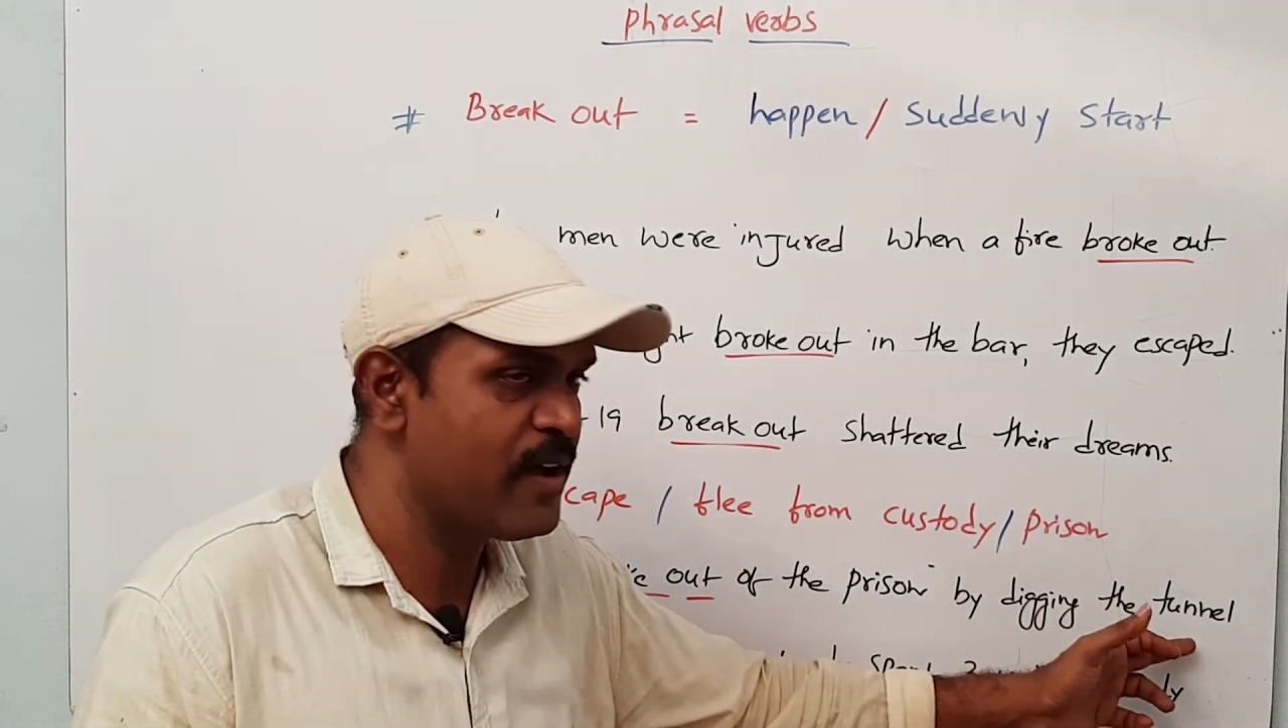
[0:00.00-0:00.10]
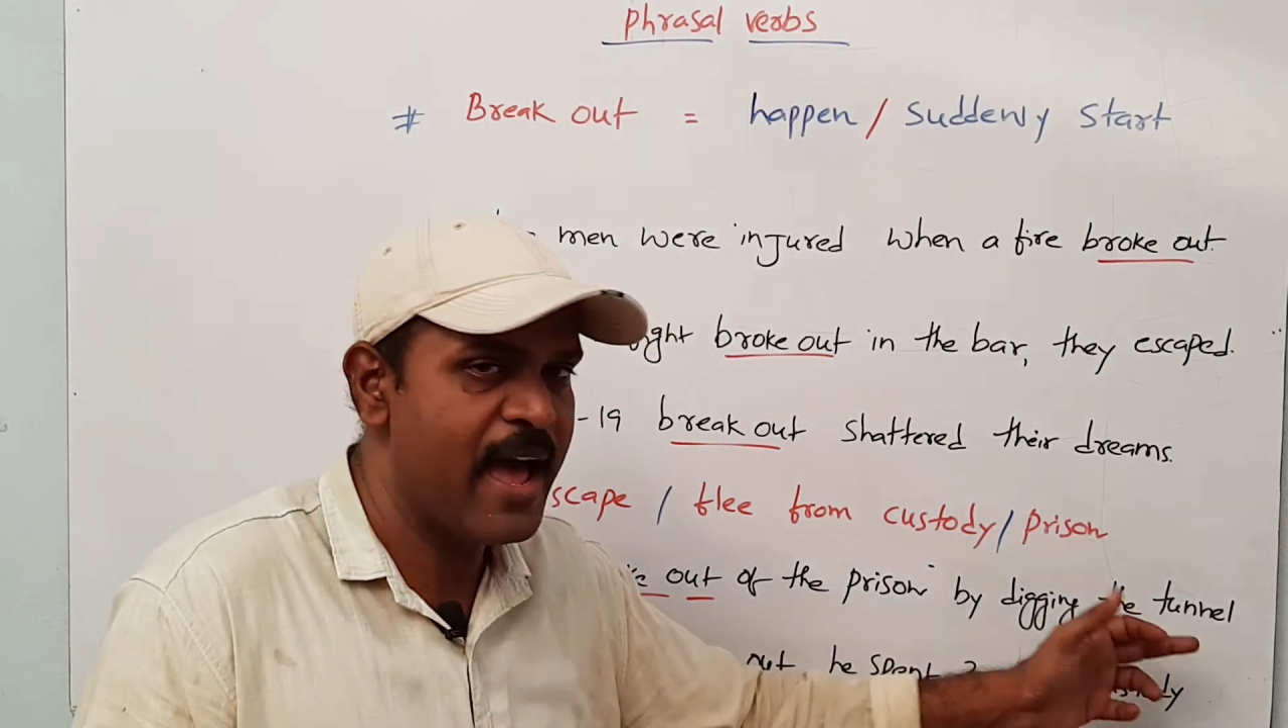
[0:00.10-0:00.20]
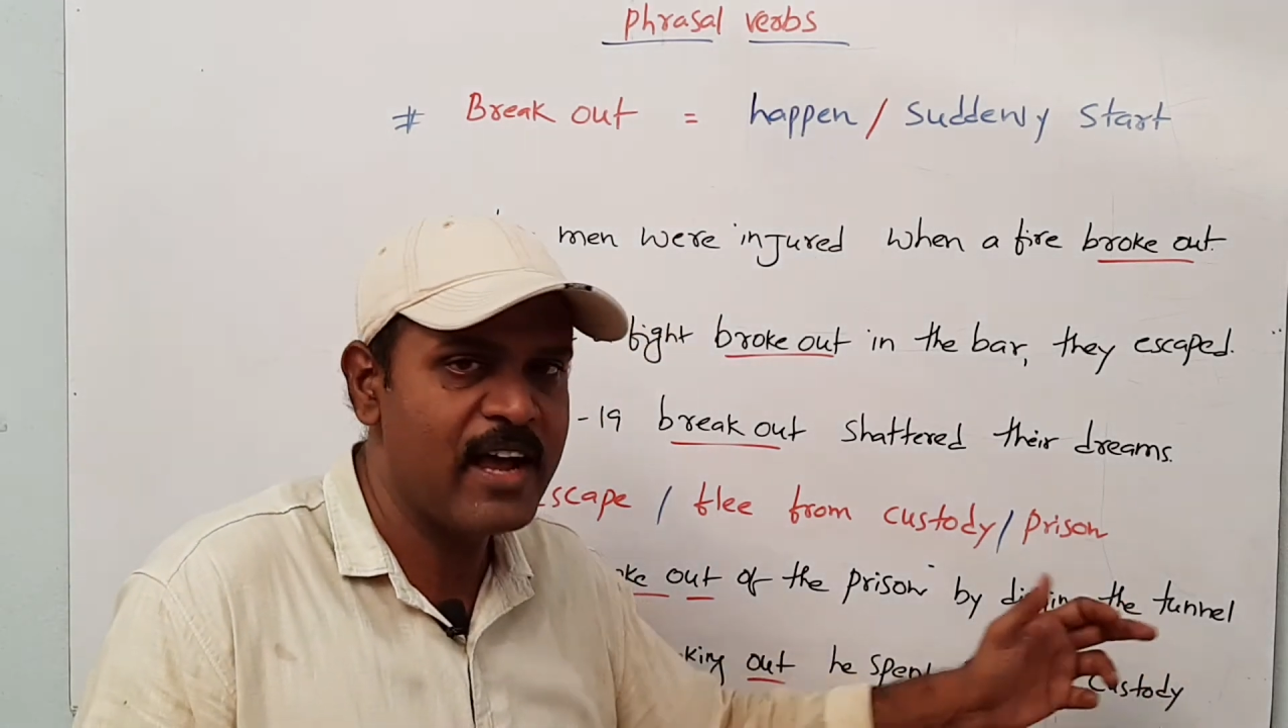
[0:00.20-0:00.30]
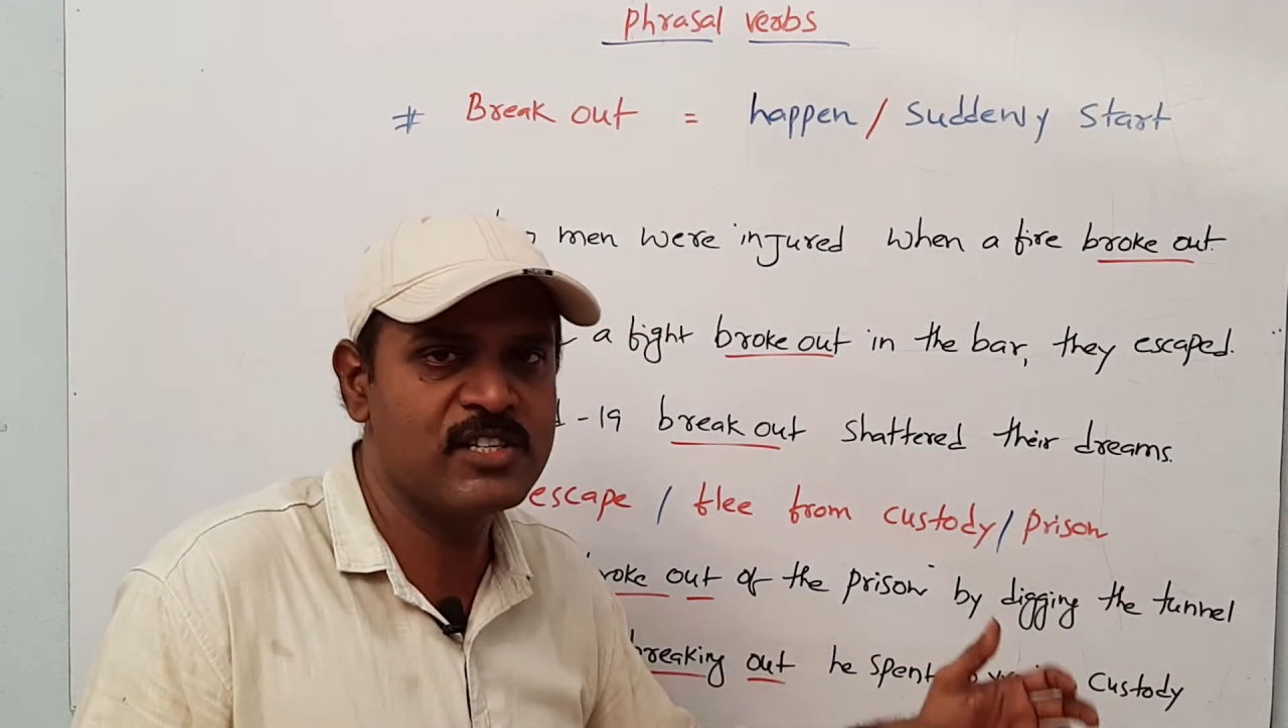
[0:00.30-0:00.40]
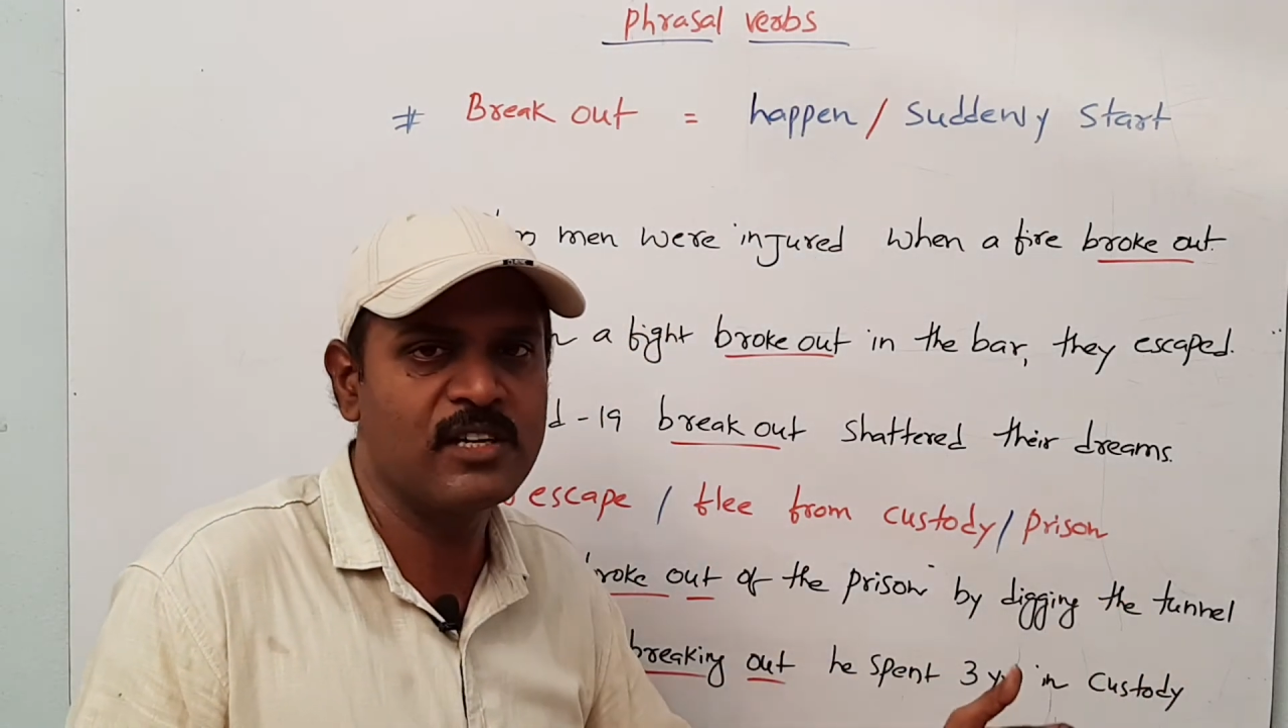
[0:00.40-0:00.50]

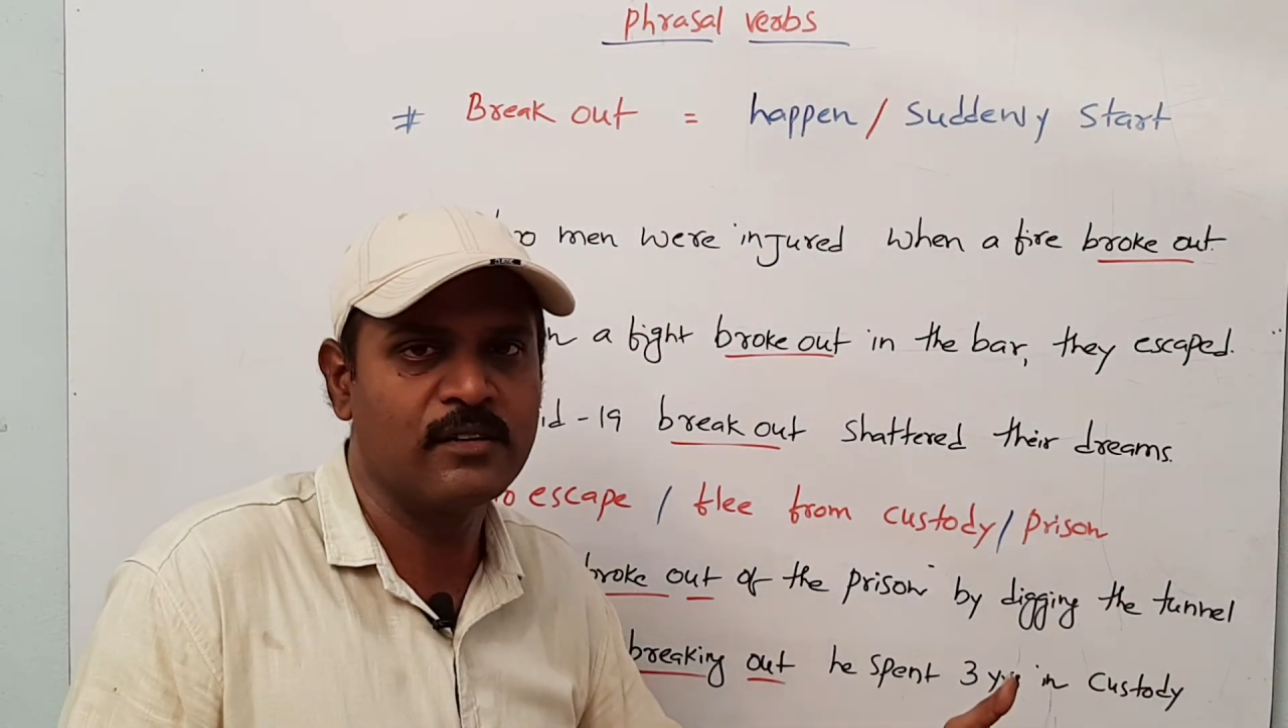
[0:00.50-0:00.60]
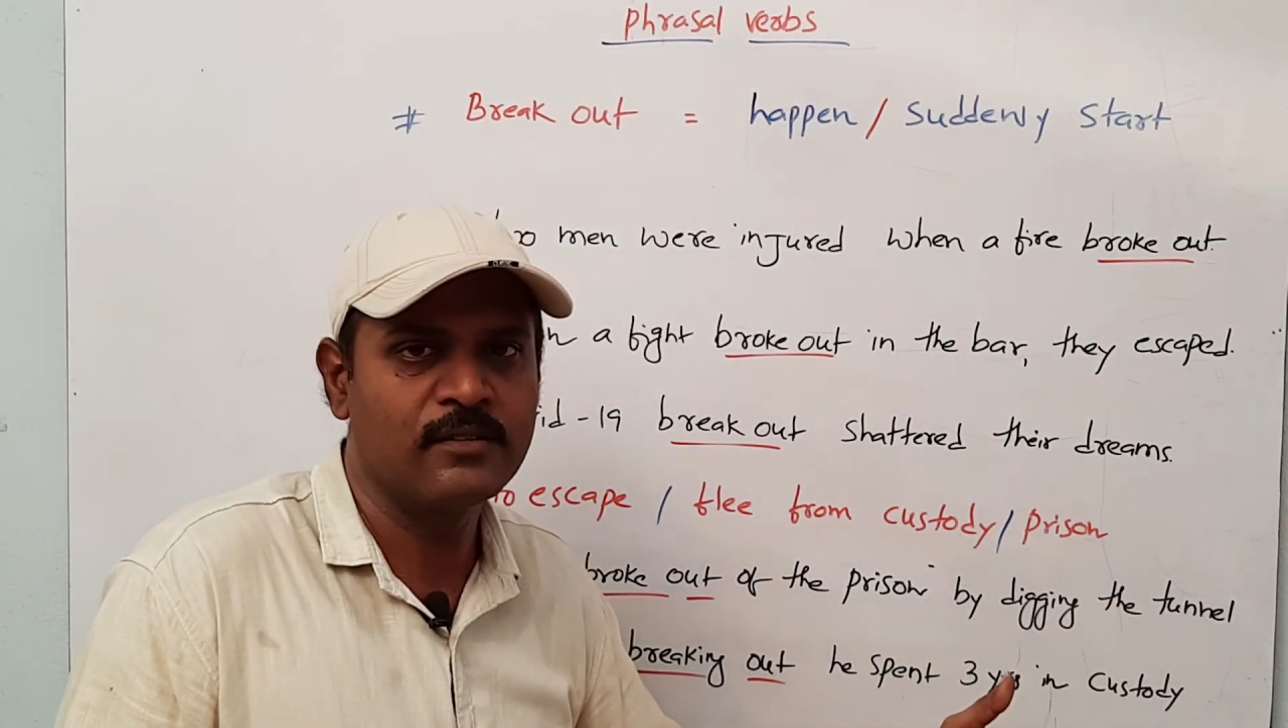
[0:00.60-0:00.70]
action,